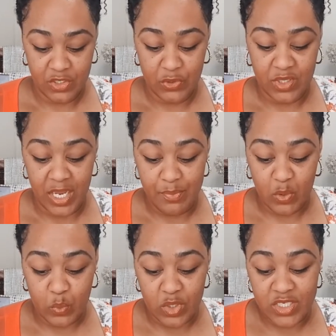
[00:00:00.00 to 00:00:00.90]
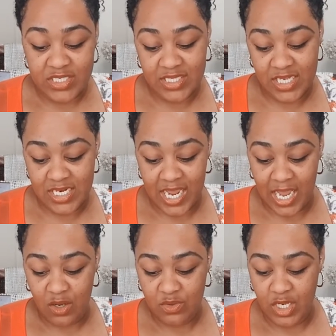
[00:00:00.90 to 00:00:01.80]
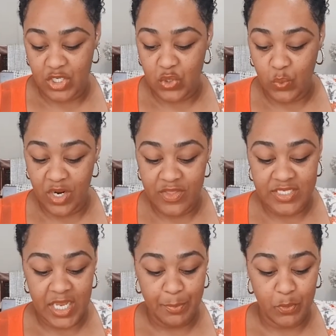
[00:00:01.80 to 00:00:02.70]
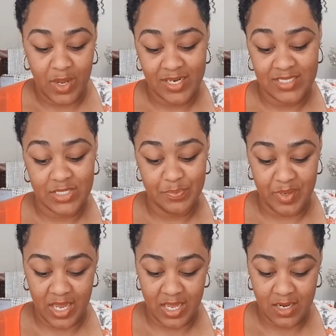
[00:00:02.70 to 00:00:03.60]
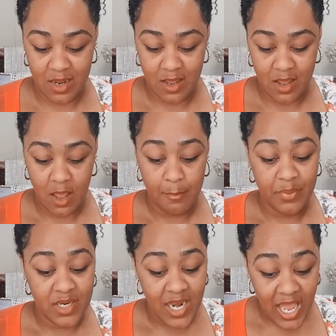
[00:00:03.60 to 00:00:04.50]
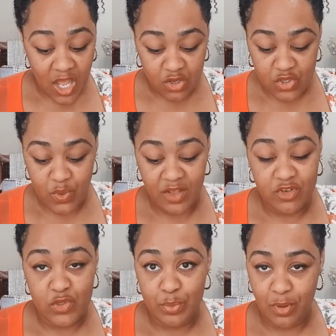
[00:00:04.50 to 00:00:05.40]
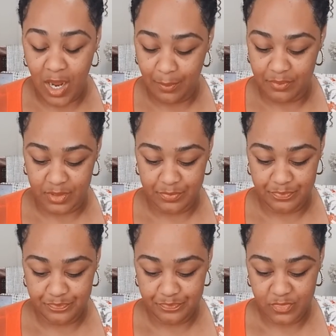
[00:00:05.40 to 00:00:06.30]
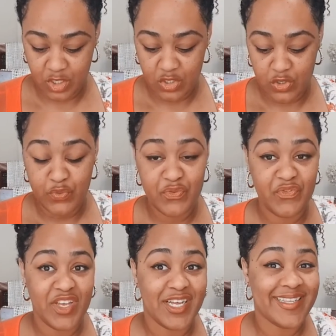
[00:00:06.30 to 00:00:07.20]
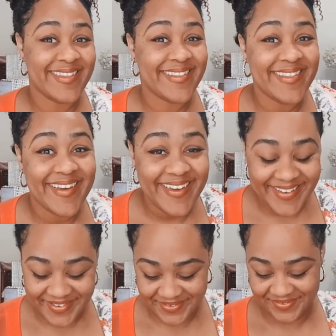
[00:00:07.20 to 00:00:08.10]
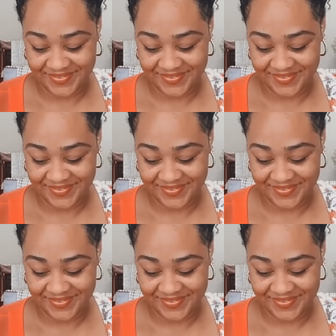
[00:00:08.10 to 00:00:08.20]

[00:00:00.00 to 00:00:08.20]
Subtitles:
You kept the woods thinned out and you wear this apparatus to bed. But now you have a new problem. You fell in love.